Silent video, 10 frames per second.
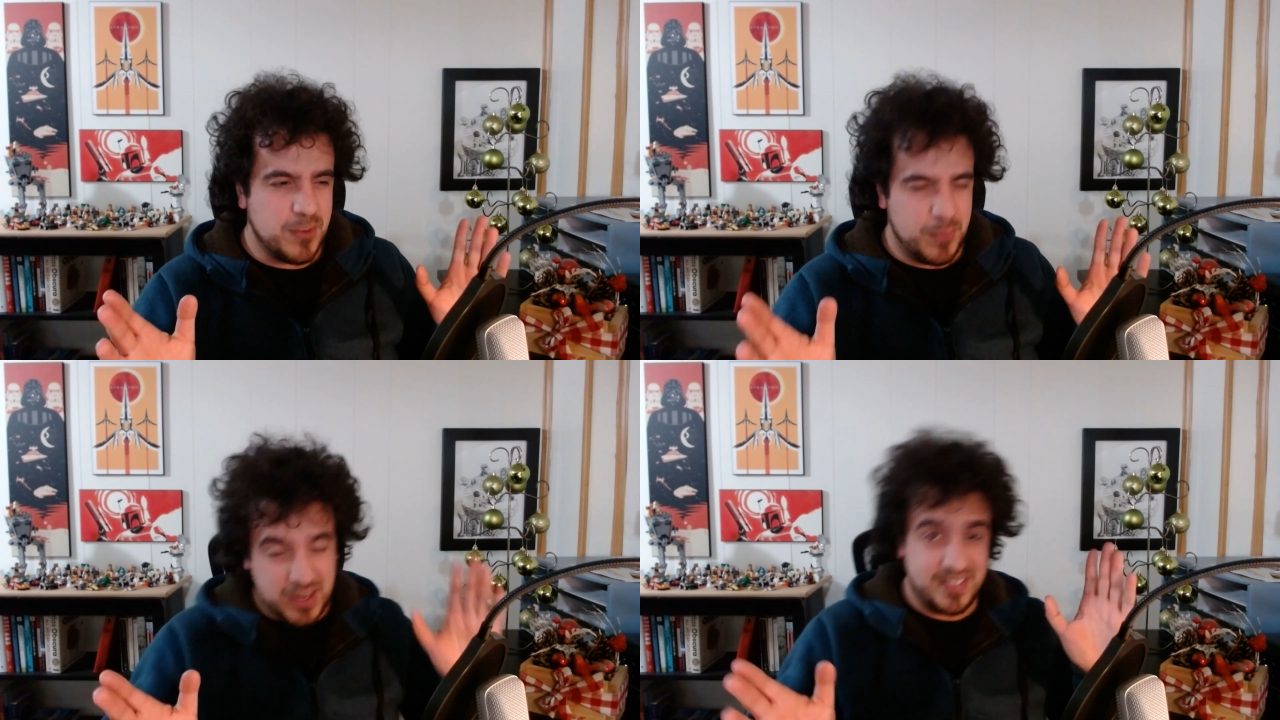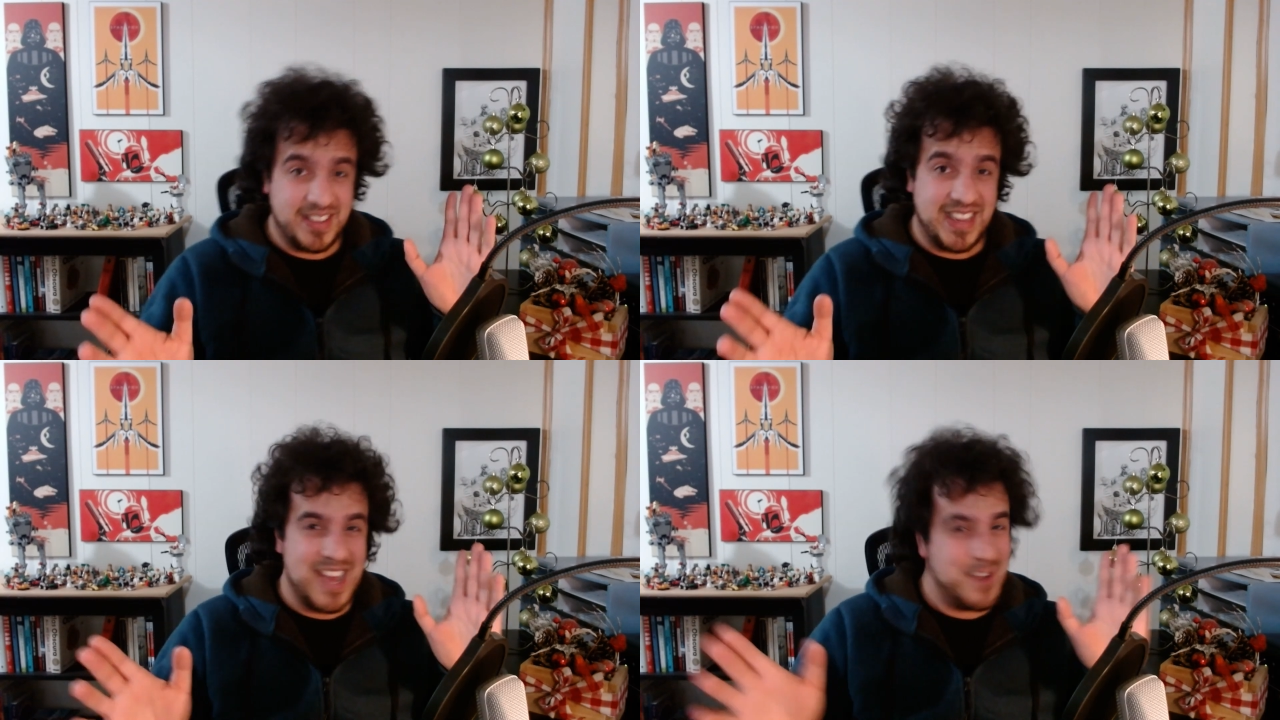because,
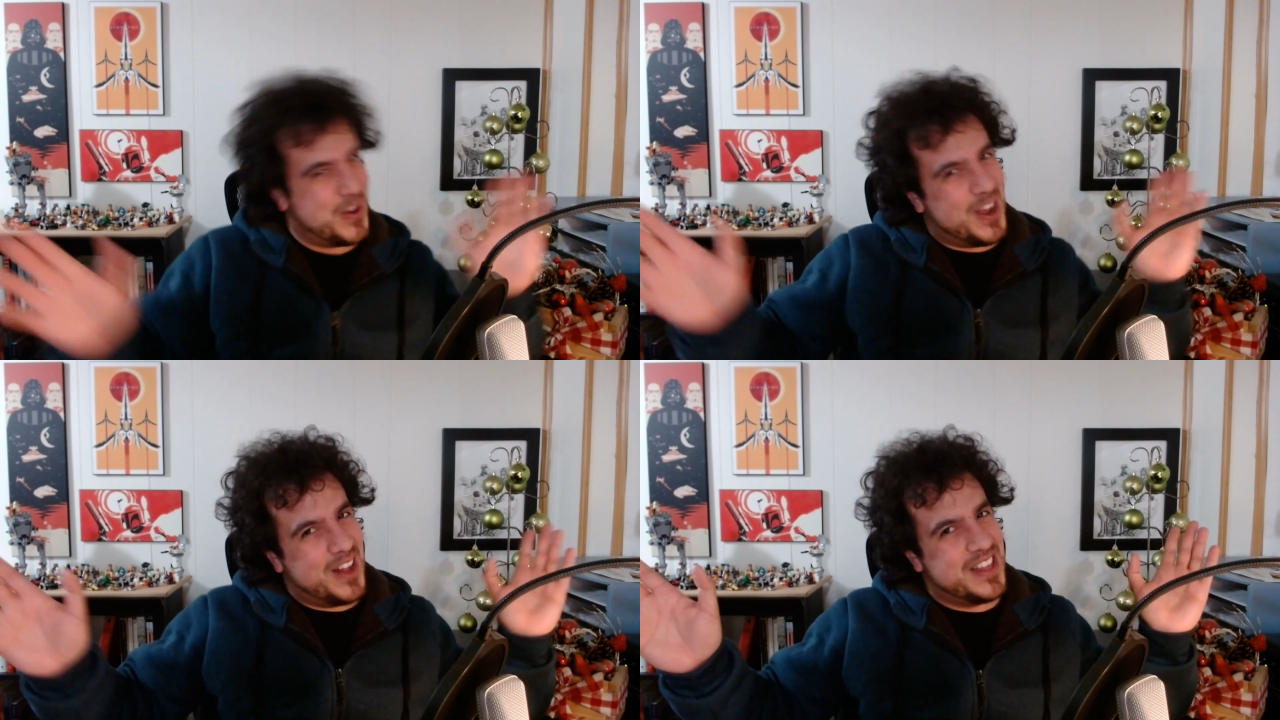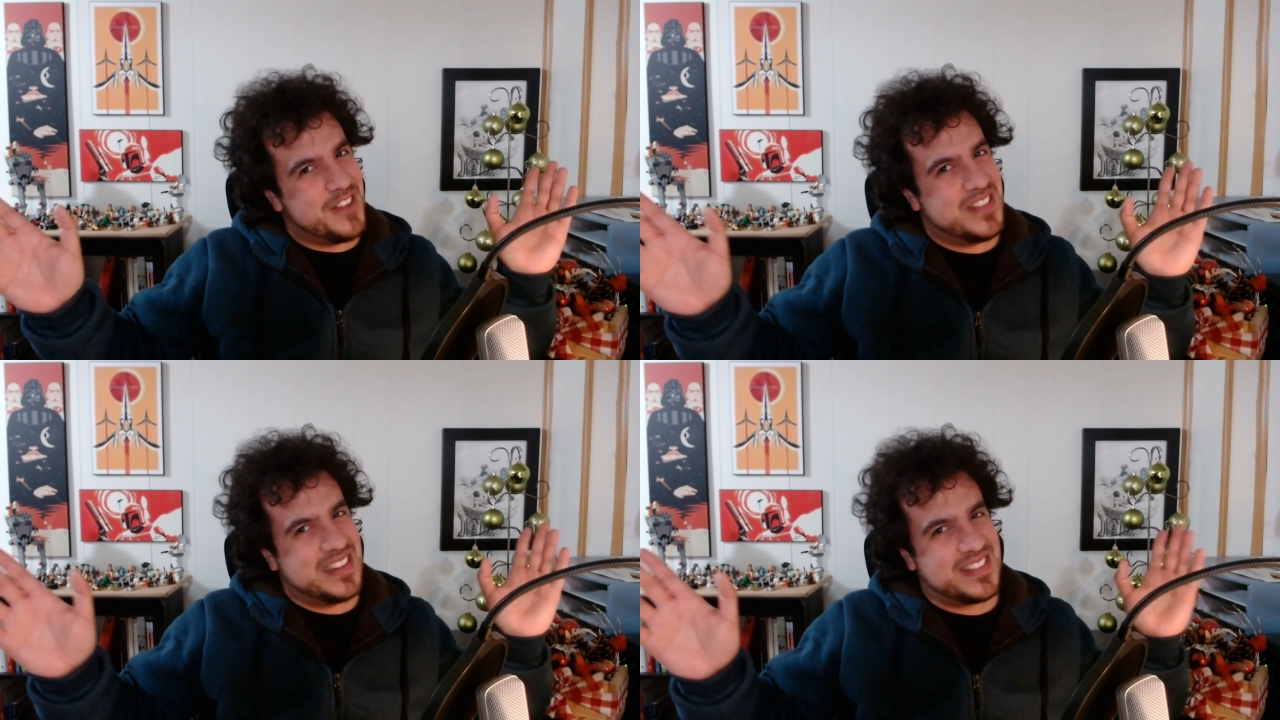again, we all live
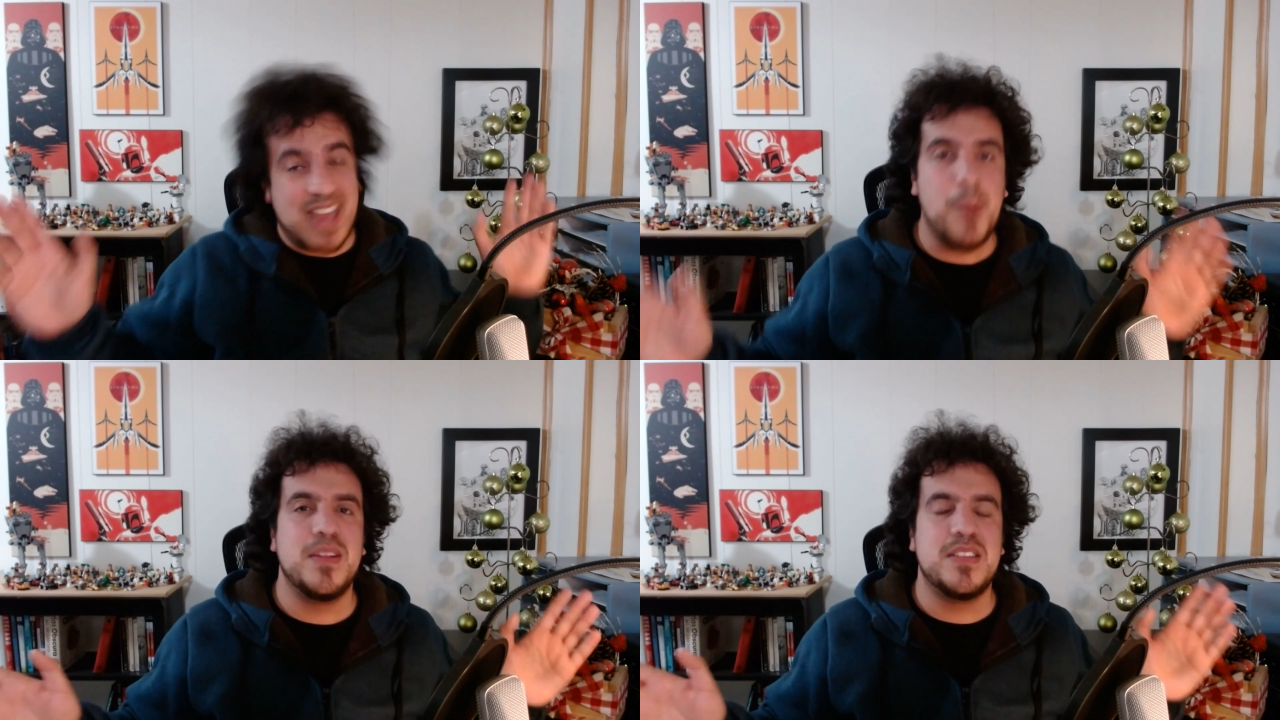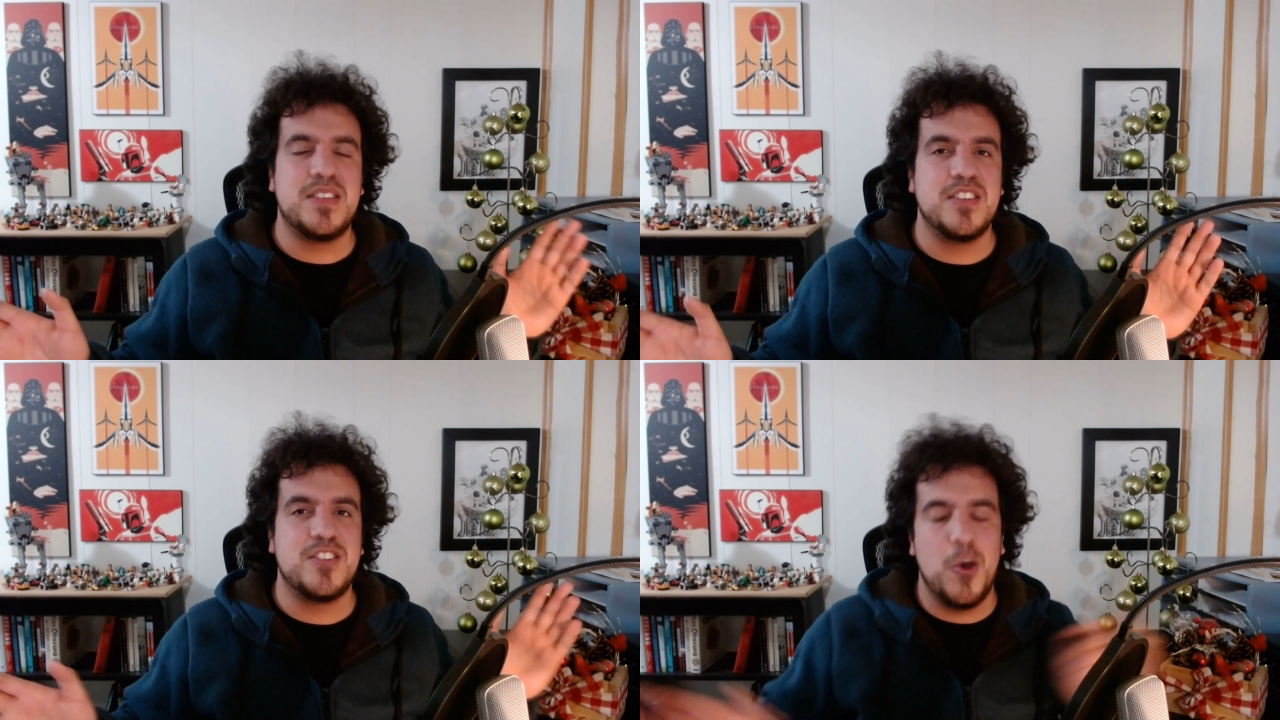in this capitalist
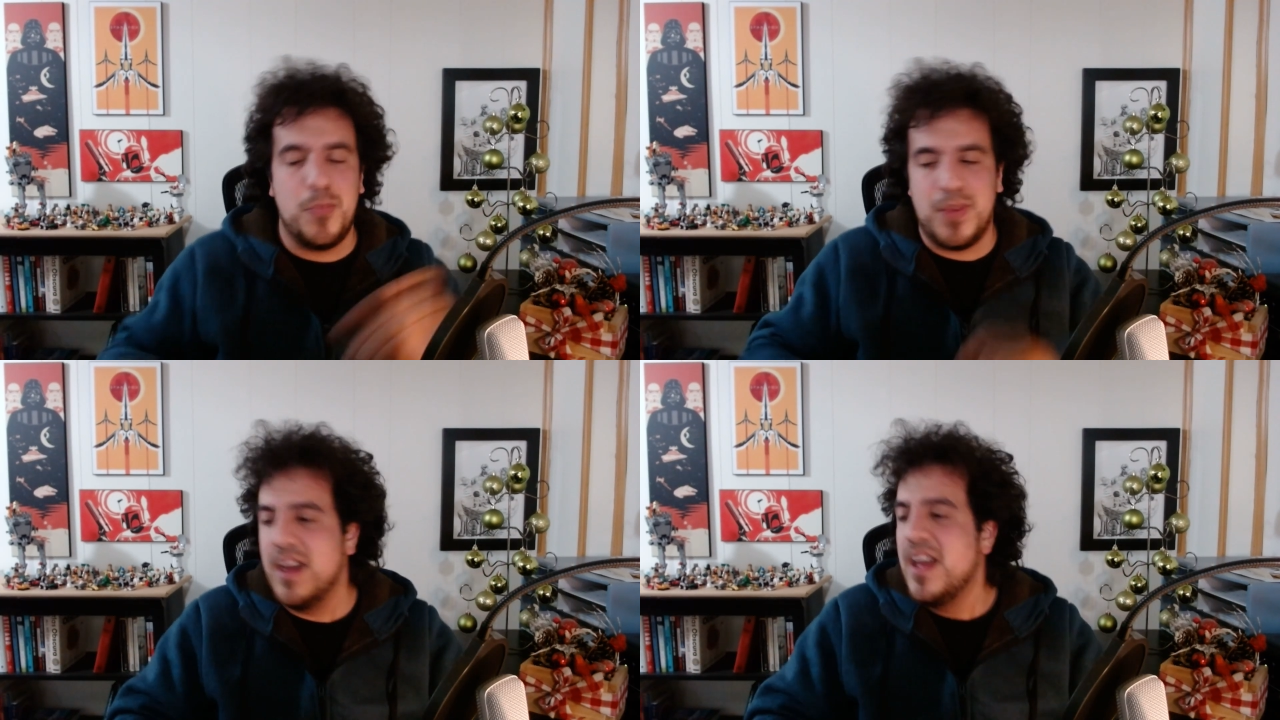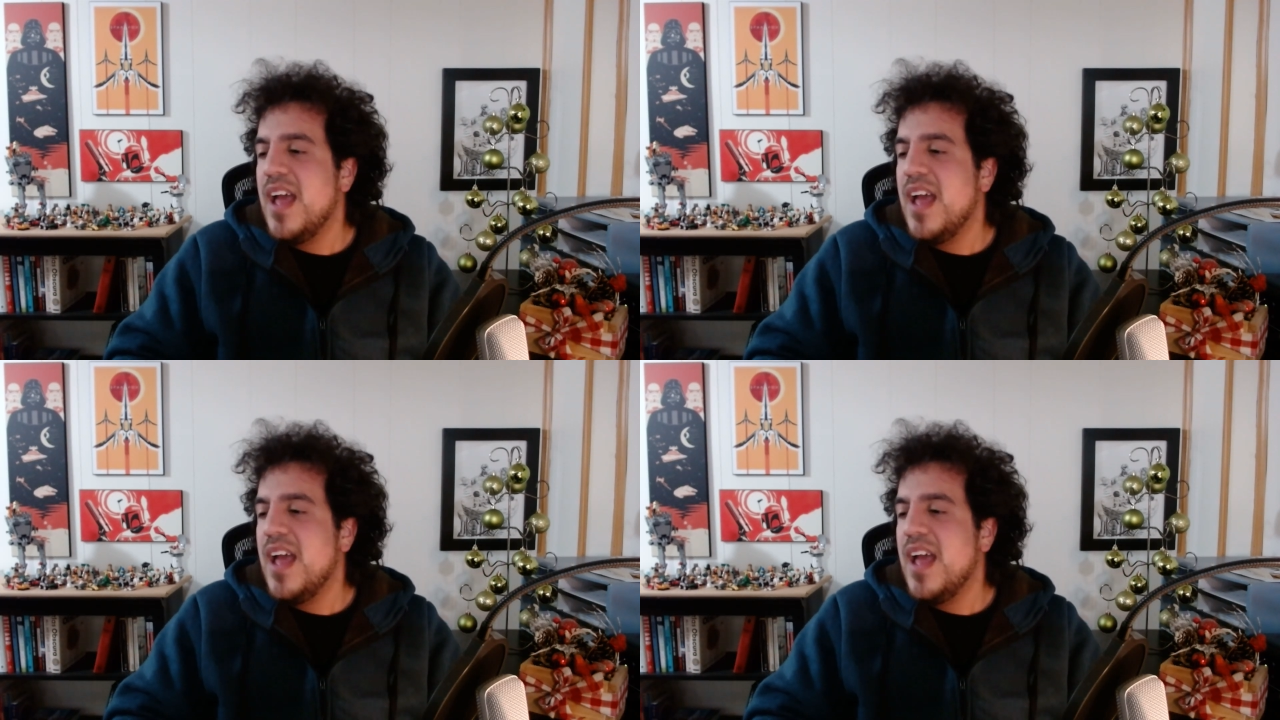dystopia,